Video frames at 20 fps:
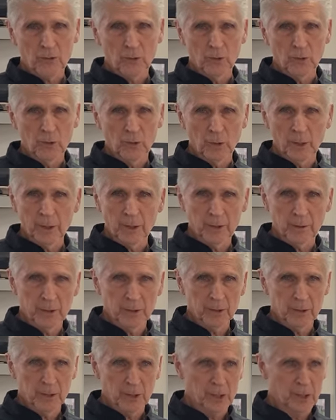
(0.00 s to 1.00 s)
true whether
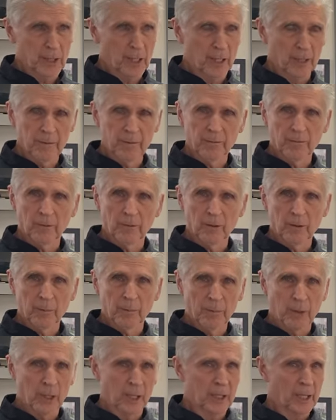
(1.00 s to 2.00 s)
it's a Chev or a
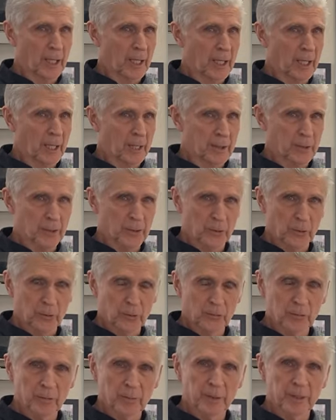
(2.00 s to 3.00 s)
Pontiac or an
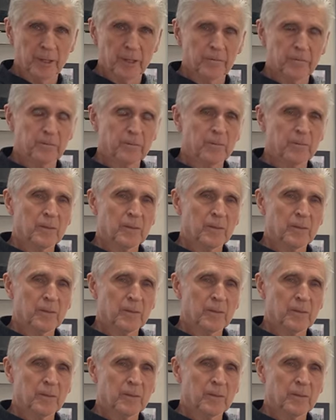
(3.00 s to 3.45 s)
Oldsmobile,